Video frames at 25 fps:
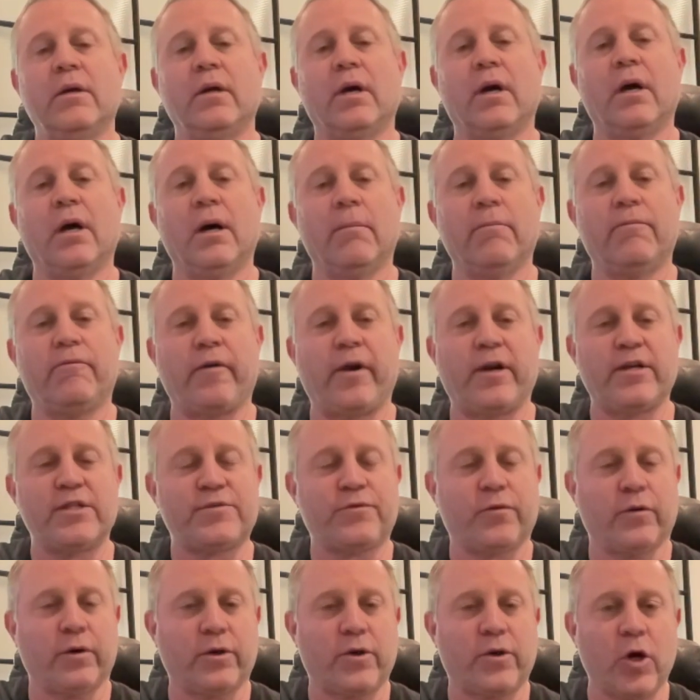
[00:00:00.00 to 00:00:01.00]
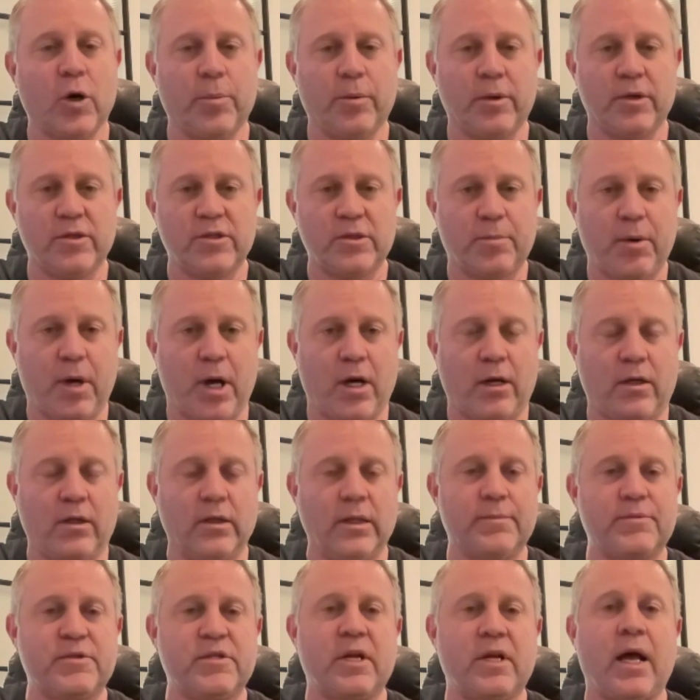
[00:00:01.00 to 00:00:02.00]
Francis Ford Coppola's
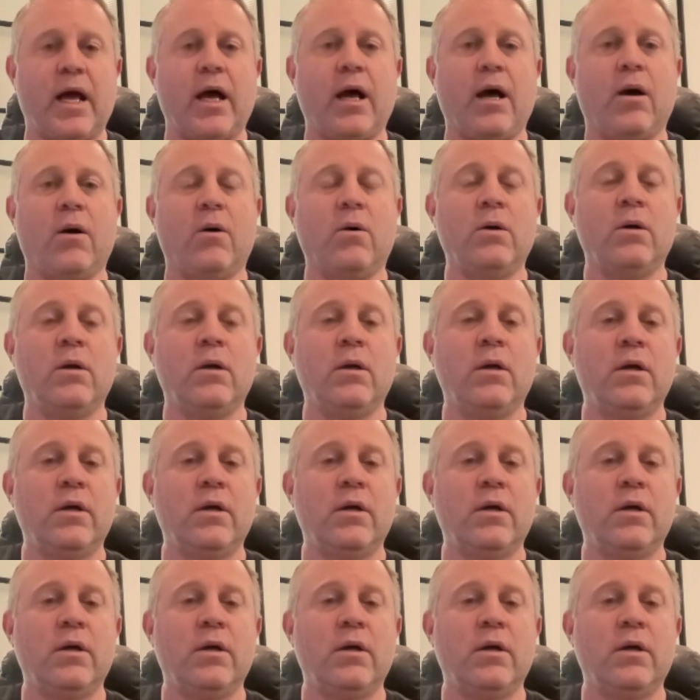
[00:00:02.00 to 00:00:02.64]
Apocalypse Now.